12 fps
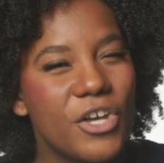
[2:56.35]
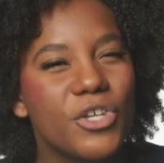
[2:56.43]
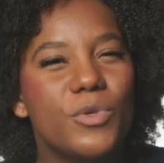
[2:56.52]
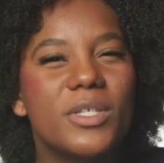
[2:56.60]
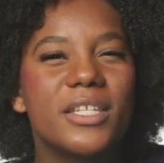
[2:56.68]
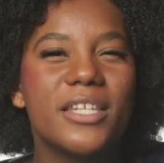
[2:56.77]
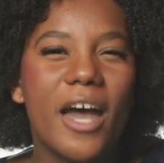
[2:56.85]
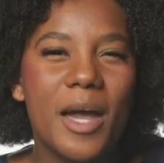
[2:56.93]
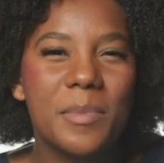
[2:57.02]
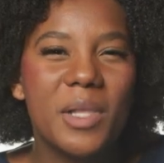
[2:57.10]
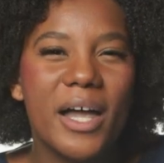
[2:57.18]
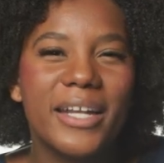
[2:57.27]
use a
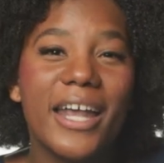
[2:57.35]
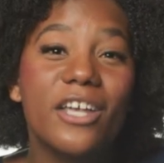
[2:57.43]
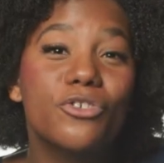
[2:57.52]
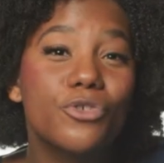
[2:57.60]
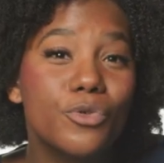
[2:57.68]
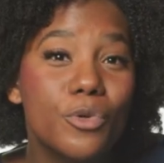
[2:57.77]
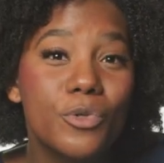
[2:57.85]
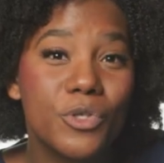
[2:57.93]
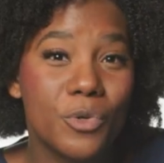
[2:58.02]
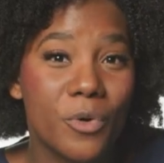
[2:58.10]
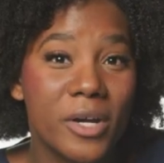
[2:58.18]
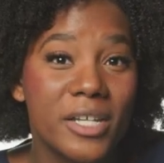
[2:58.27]
timeline and true
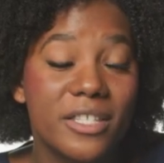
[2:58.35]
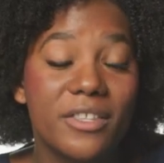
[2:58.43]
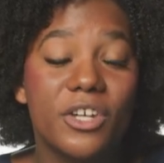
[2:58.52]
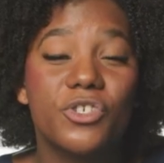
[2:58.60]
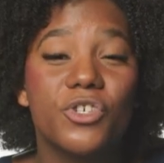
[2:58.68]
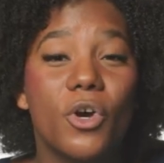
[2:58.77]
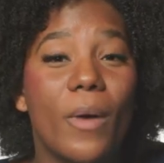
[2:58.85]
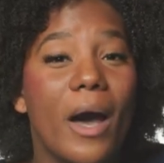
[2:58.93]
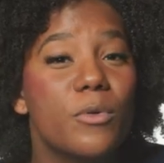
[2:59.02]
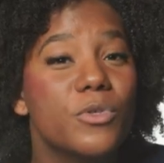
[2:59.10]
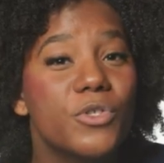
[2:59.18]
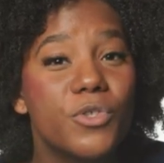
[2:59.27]
stories that show
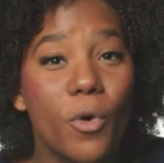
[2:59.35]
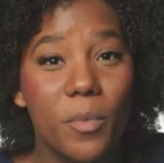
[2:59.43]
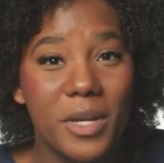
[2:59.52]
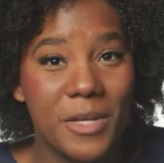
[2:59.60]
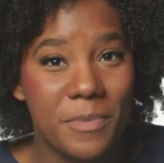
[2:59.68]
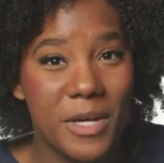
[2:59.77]
how so many